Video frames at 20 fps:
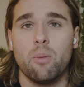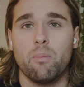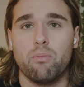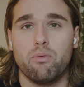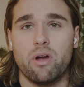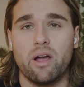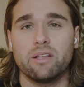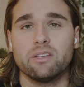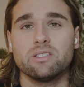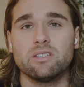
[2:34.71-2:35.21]

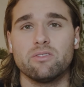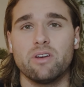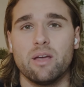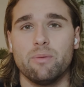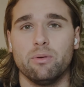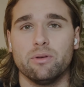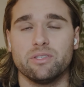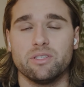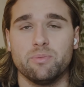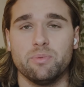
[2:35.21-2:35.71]
brands are
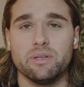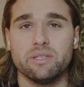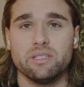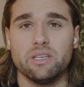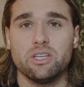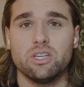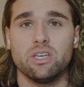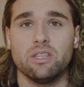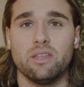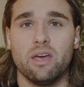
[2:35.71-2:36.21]
able to
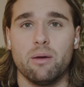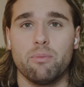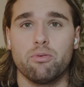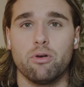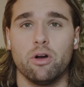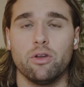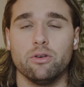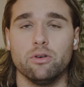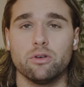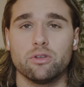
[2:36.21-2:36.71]
position their
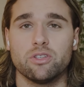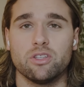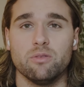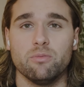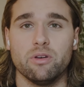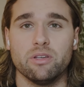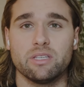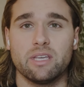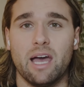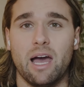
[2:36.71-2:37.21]
product to the
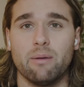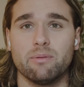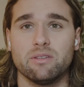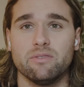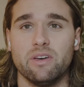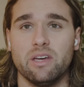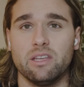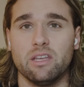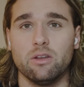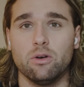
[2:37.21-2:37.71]
most
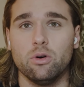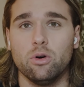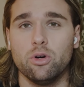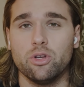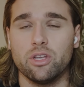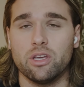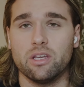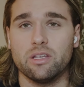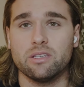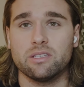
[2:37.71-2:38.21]
captivated
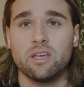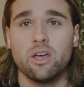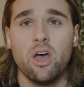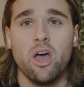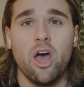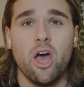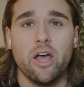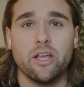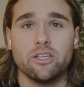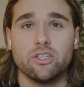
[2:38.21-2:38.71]
audience
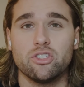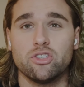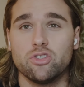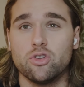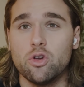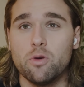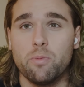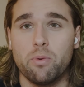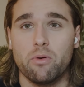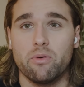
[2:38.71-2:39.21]

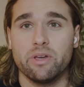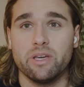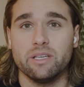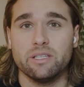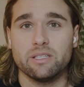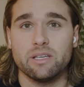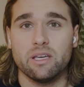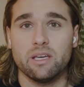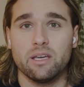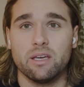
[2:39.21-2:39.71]
super
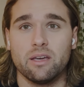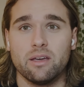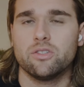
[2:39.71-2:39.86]
easy.